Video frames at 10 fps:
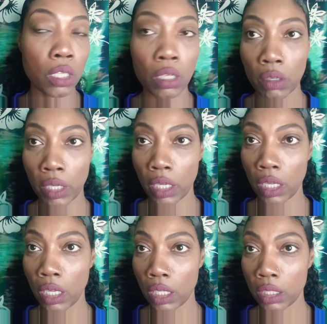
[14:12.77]
Okay,
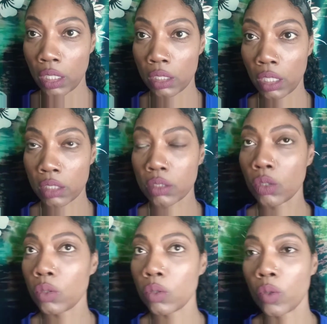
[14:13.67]
I think that's
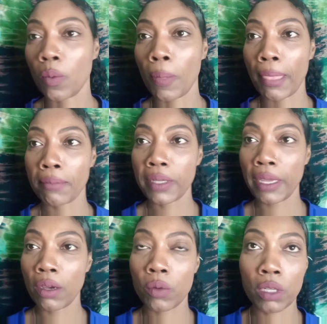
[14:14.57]
cool.
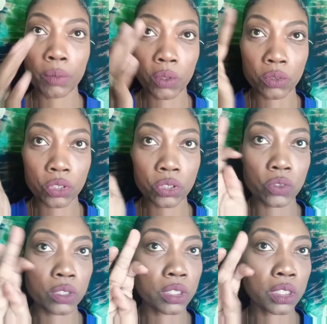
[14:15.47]
Now what I'm gonna
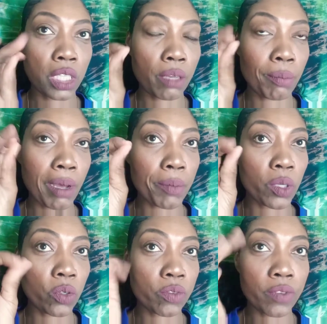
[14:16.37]
do is take my
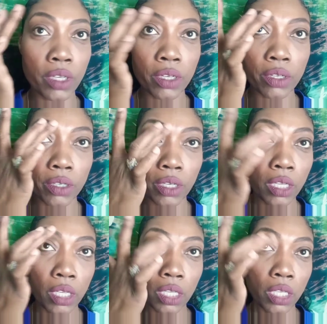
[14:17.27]
middle finger
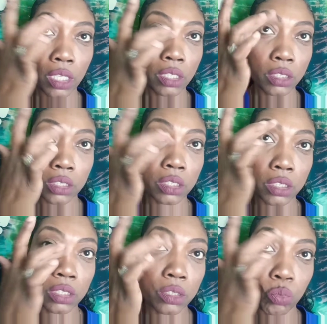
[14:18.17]
and
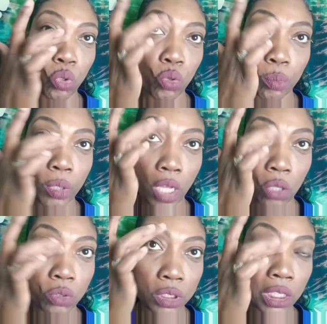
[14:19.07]
just whoop,
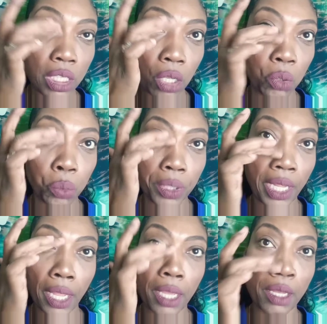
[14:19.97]
coast it on
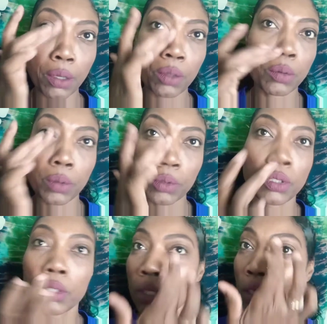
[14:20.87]
down,
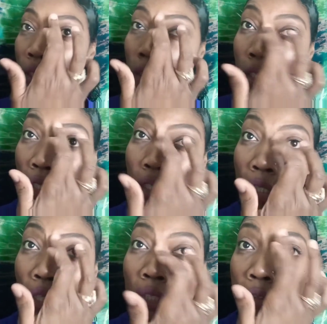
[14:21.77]

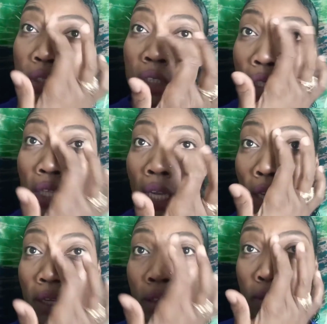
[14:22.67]
coast it
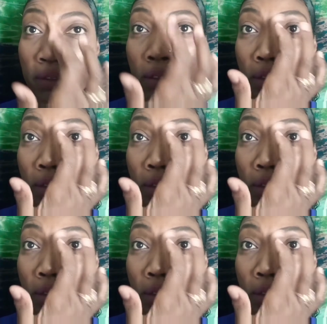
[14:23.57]
down,